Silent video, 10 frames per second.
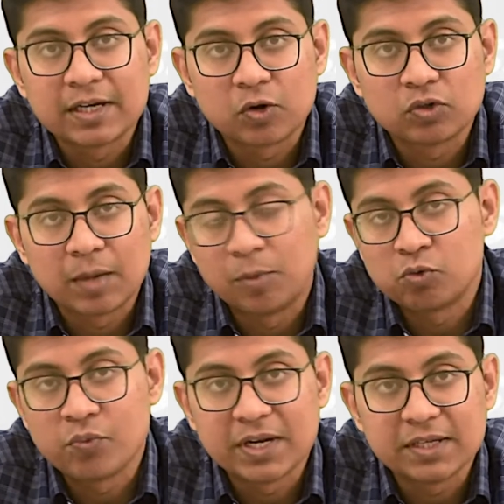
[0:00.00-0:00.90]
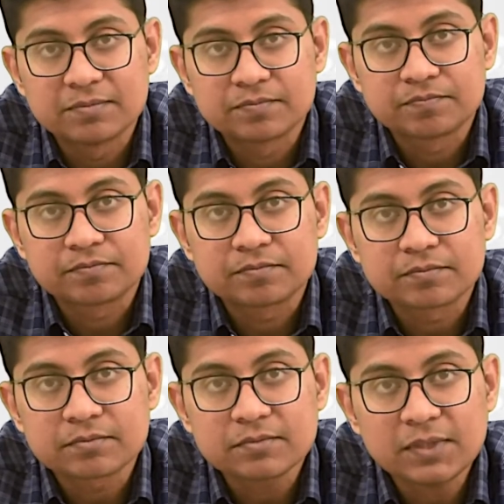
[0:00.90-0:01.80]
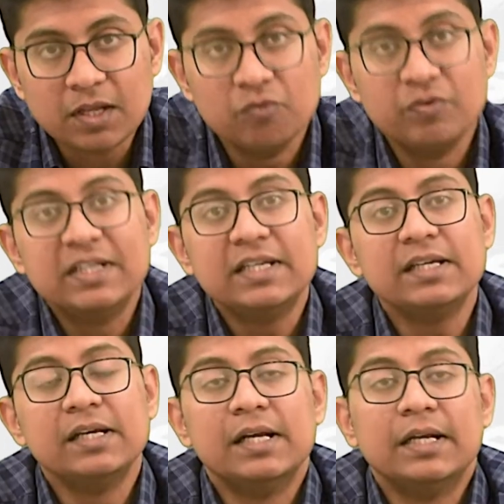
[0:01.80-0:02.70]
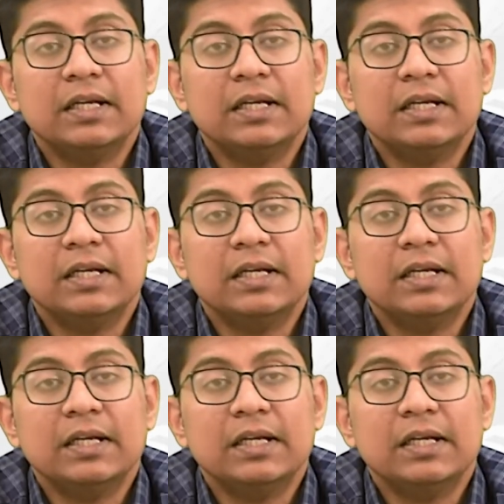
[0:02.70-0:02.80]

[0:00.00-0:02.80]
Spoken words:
out about Willy. Willy